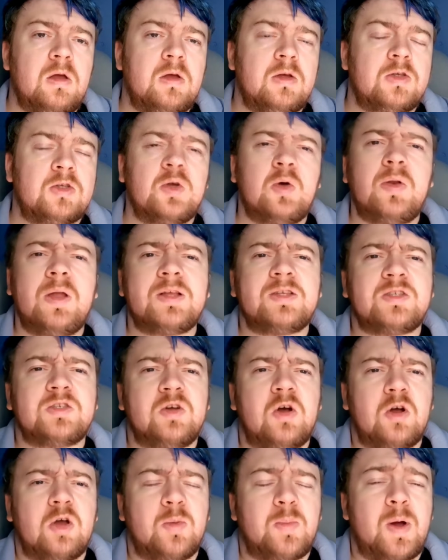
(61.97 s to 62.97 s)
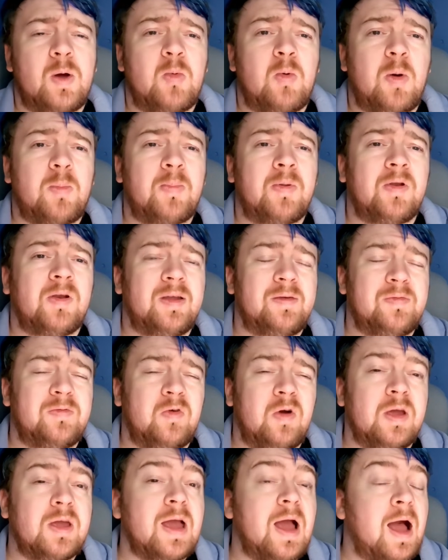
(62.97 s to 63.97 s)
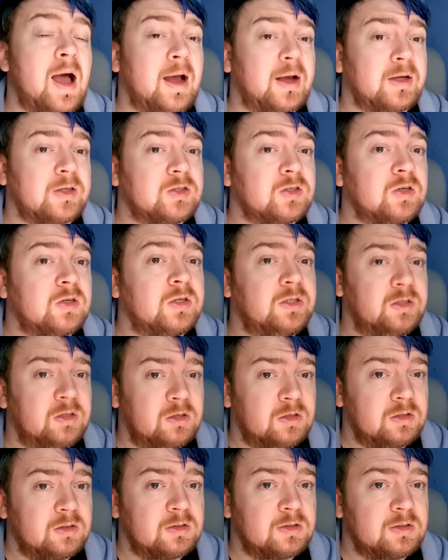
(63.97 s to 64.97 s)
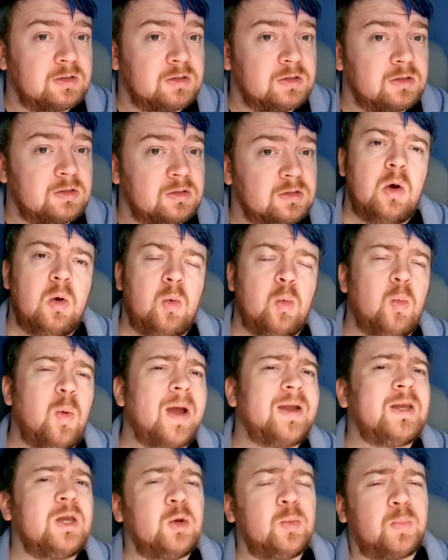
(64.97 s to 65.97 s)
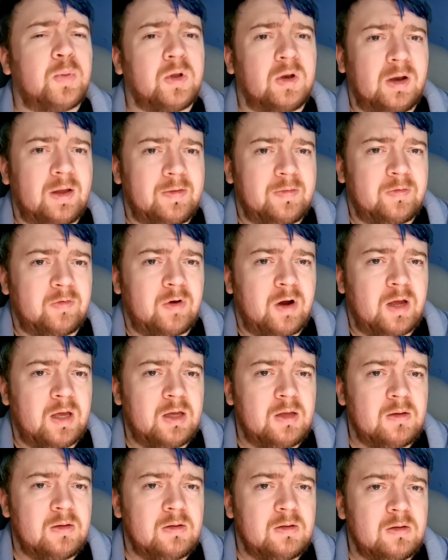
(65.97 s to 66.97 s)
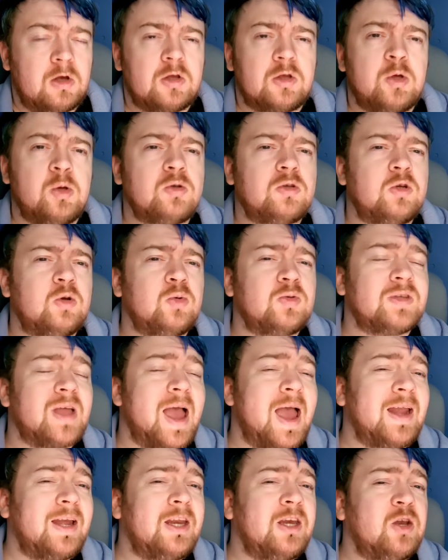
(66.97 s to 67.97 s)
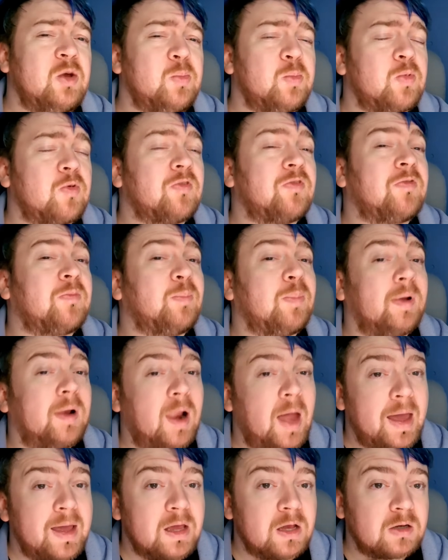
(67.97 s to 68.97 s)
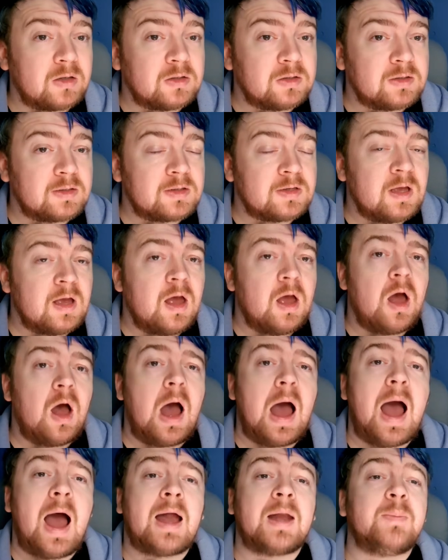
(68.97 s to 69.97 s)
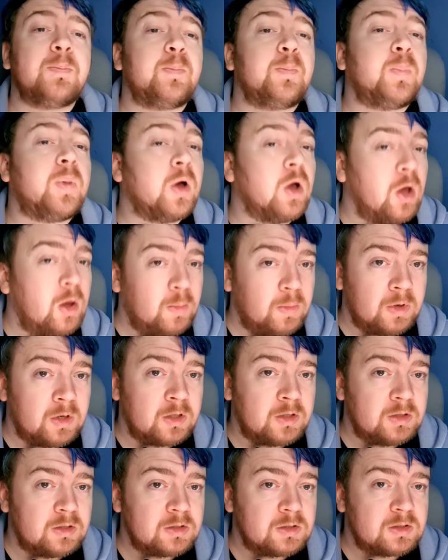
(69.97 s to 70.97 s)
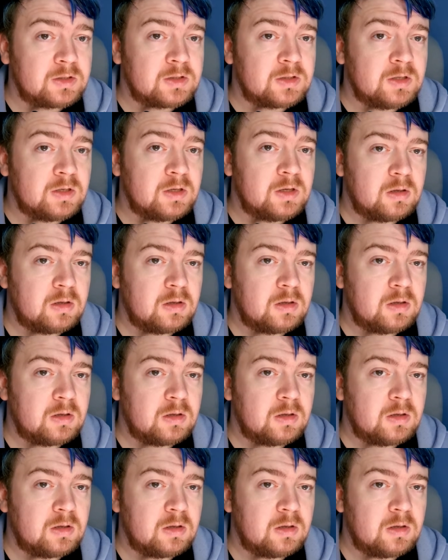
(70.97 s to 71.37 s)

So let's talk about what Proliferate actually does. When you proliferate, you choose any number of players and permanents